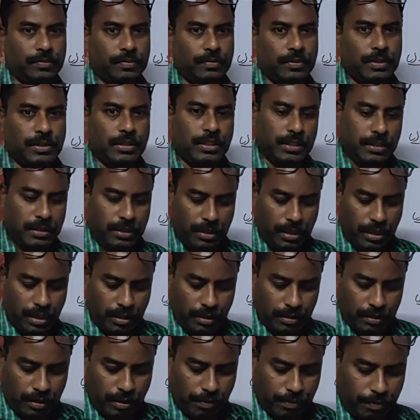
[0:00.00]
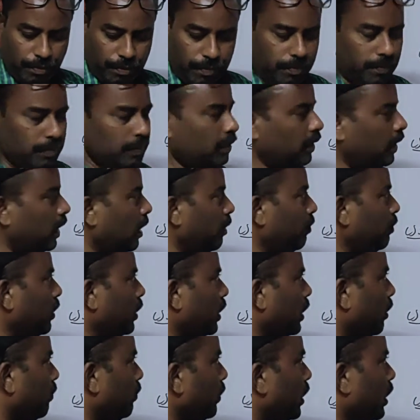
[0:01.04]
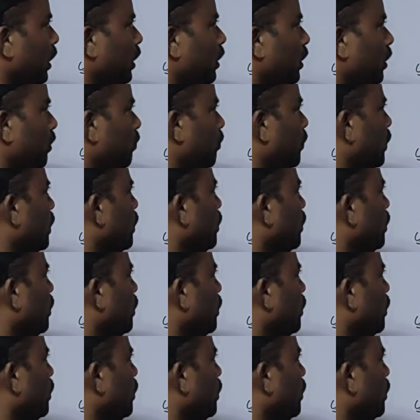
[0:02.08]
This is the name, chemical name.